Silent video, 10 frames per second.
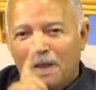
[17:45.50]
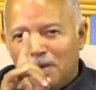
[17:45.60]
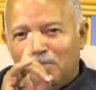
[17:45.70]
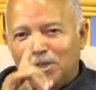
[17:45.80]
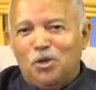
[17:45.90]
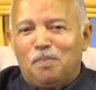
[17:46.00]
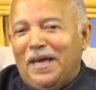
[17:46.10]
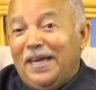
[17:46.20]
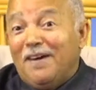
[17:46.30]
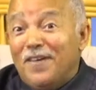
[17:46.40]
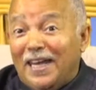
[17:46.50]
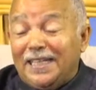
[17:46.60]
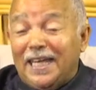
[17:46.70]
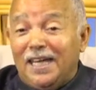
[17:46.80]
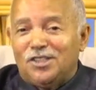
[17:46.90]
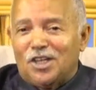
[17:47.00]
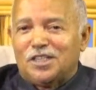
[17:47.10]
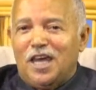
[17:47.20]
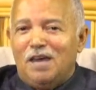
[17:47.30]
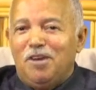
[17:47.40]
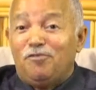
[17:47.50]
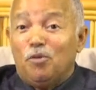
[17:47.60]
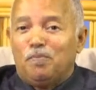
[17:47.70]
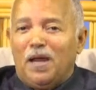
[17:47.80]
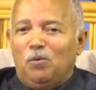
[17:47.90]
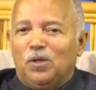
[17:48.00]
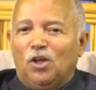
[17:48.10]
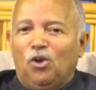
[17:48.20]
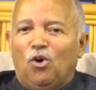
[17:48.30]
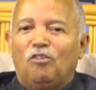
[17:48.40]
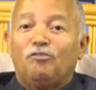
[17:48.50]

But you're playing a very dangerous game if you play with the law.